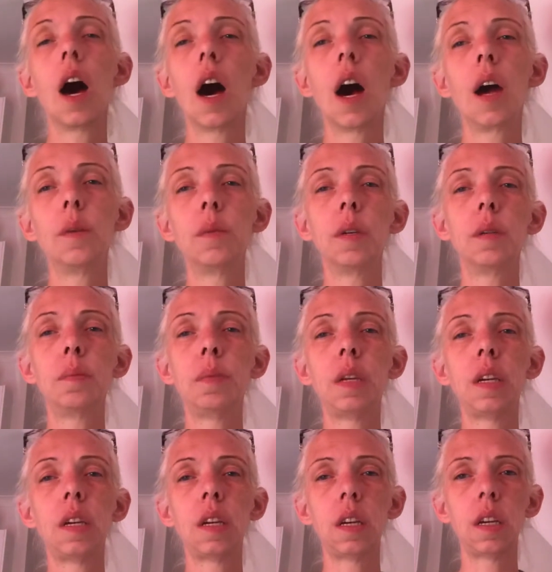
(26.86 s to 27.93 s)
I will
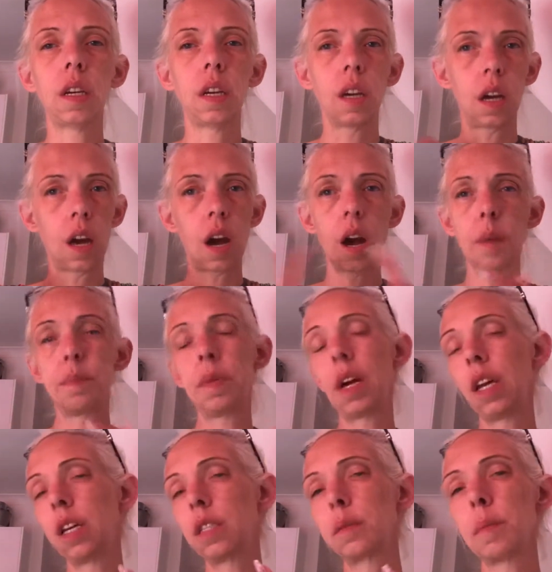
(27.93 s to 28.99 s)
be
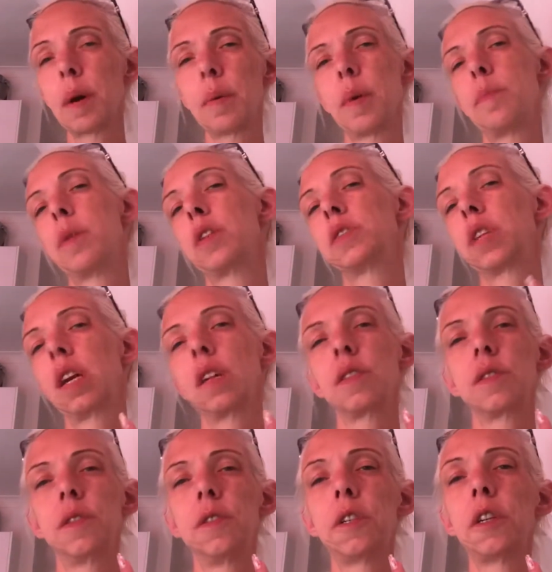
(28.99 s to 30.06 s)
updating about my breast
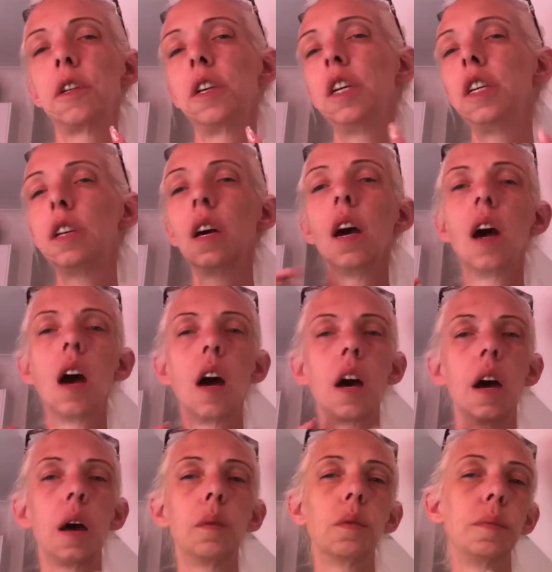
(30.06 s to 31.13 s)
cancer journey.
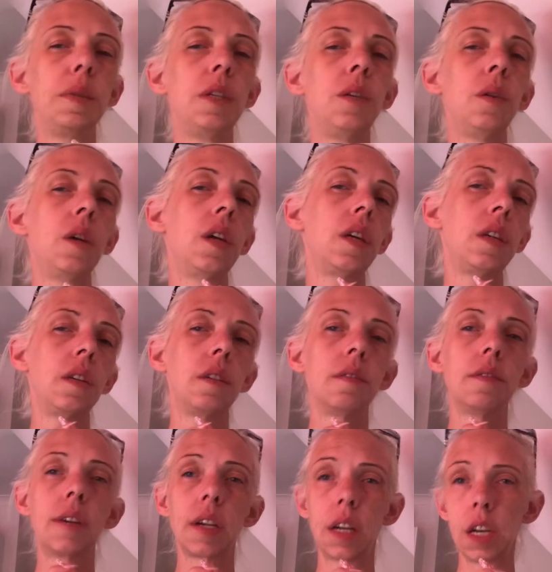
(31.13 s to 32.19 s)
I will be doing
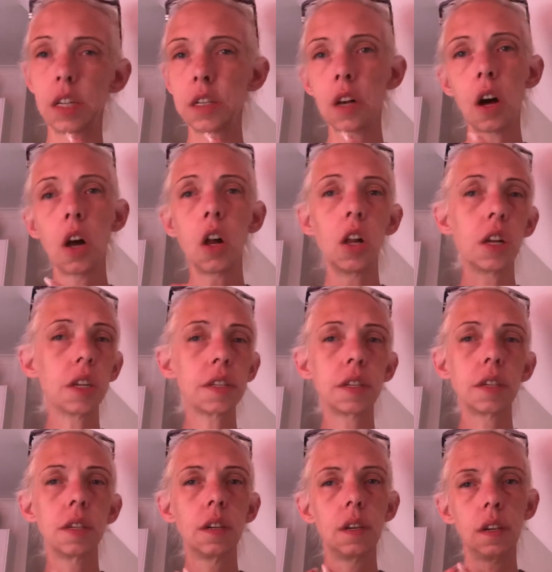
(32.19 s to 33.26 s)
various
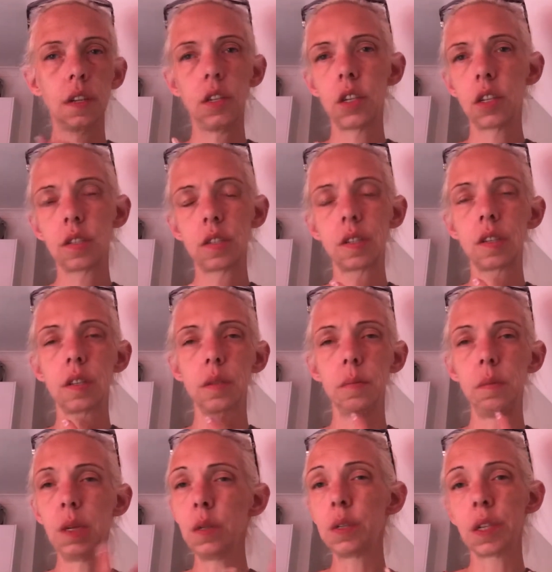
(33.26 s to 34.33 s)
hauls, just
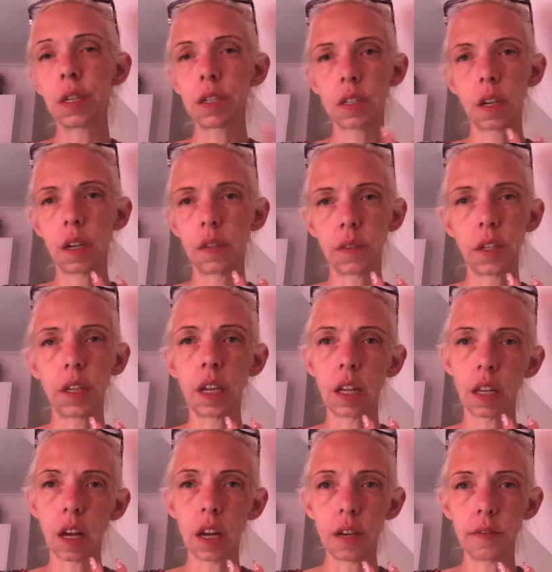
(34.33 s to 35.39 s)
musings on everyday
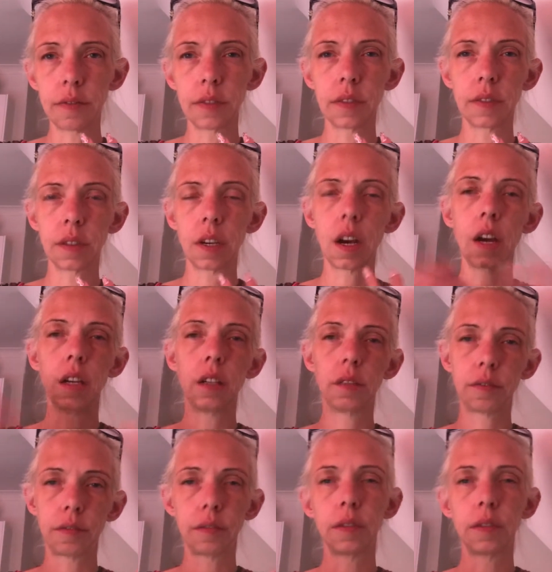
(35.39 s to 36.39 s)
life, kind of.